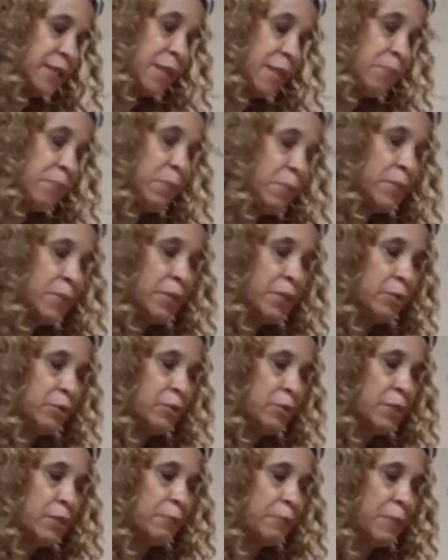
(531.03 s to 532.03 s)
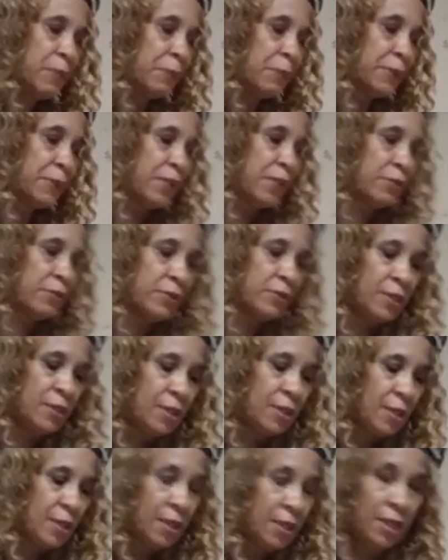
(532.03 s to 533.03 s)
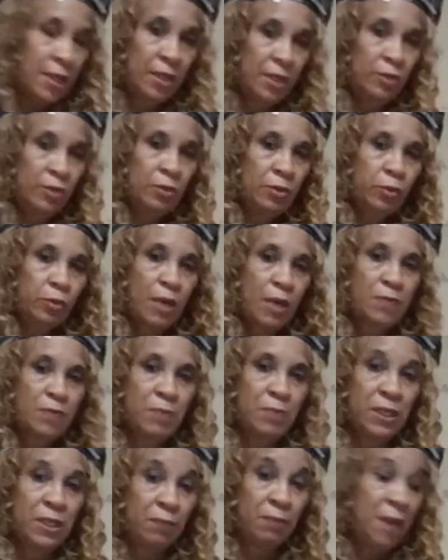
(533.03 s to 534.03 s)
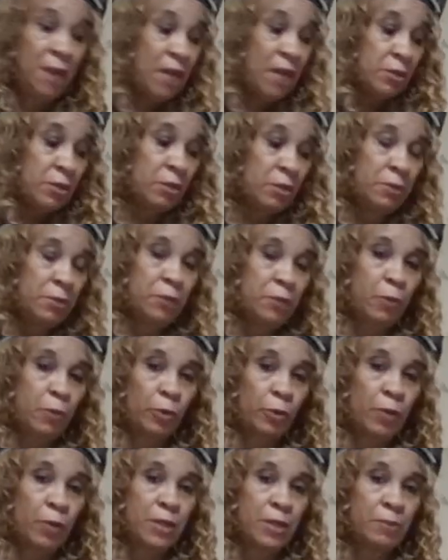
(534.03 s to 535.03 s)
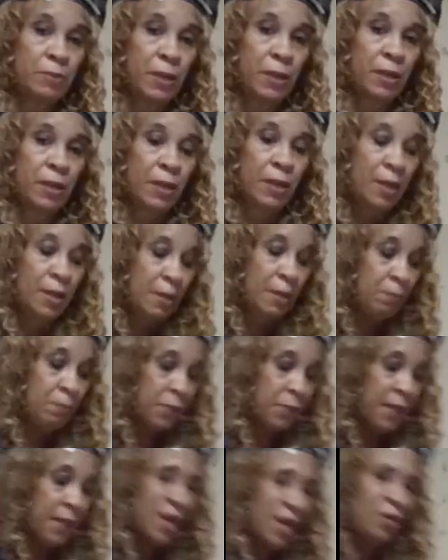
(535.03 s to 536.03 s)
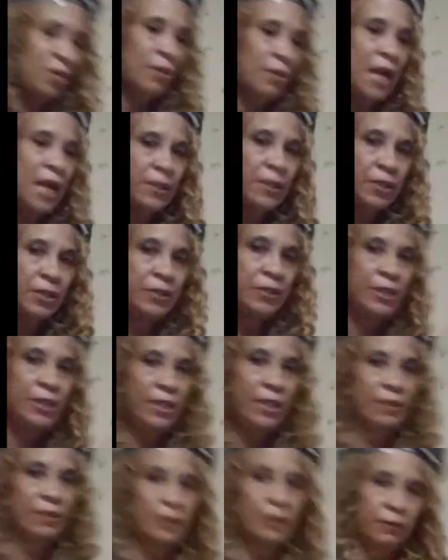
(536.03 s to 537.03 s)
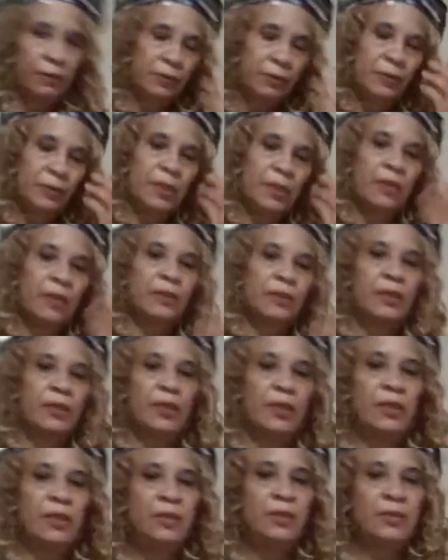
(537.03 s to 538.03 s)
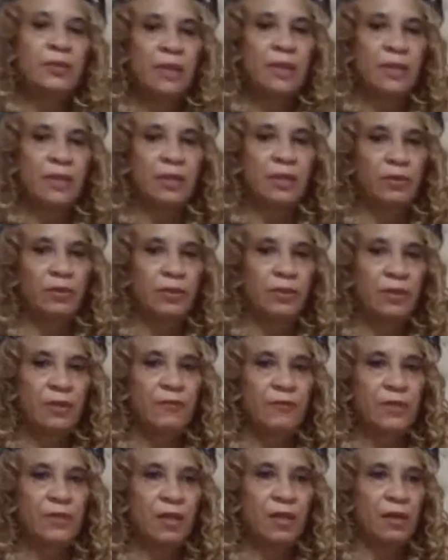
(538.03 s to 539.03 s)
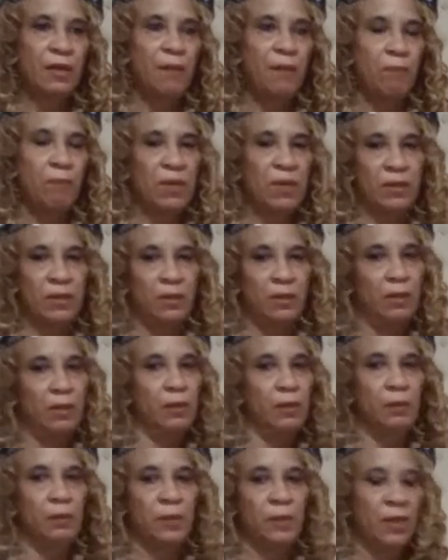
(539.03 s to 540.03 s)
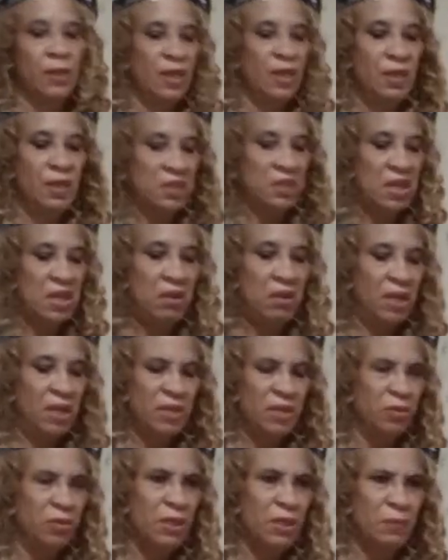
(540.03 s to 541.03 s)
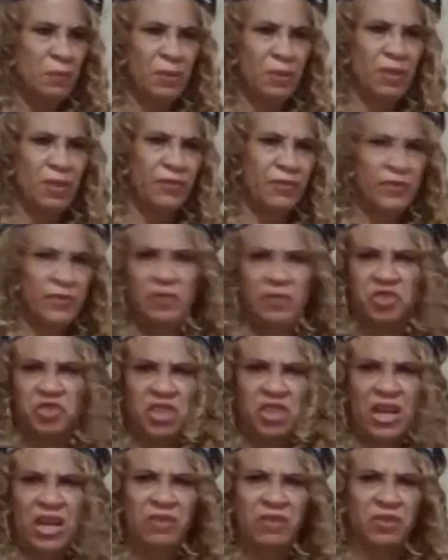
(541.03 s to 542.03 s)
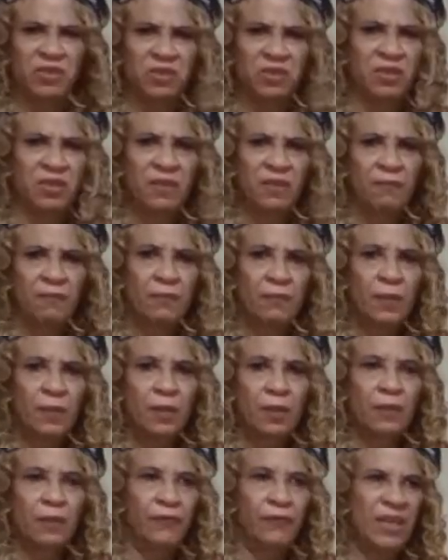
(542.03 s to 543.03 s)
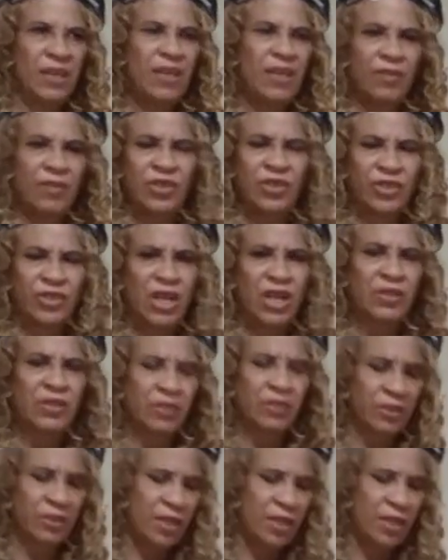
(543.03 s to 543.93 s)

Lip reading: a lot of people that do their baked potatoes, and they do it twice baked, and mine's going to be twice baked. But I don't like to dig the insides out, the stuffings out, and mix it all up. I don't like to do that because it changes the flavor, and it changes